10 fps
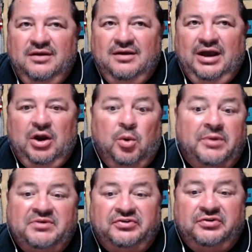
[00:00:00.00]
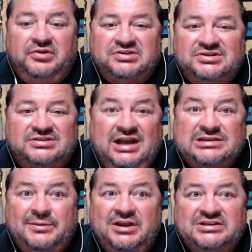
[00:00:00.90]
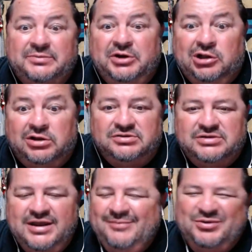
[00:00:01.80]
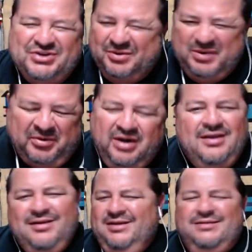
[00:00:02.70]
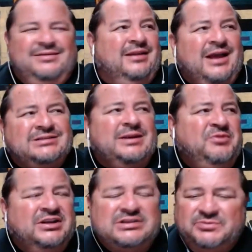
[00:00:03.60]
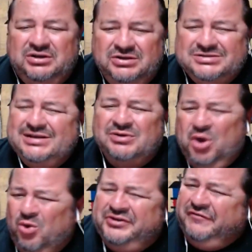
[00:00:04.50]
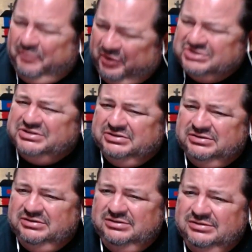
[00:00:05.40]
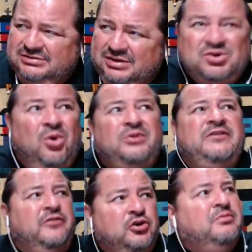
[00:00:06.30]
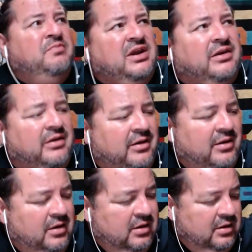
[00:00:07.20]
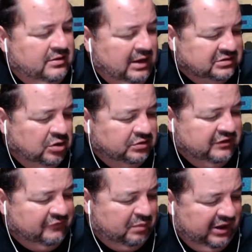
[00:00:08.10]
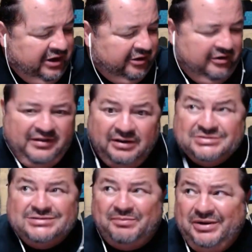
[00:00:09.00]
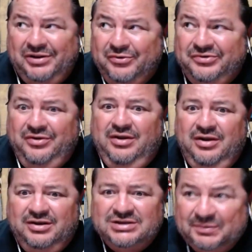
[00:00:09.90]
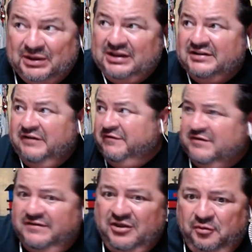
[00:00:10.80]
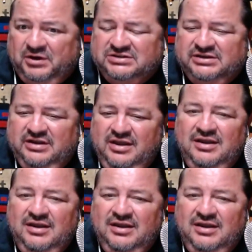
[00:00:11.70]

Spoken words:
I don't want them to get too close because the last time I let someone close. But you got to remember, the last time you let someone close, that was a whole different person. That was a whole different human being. That was a whole different player. That was somebody who completely different than the other person.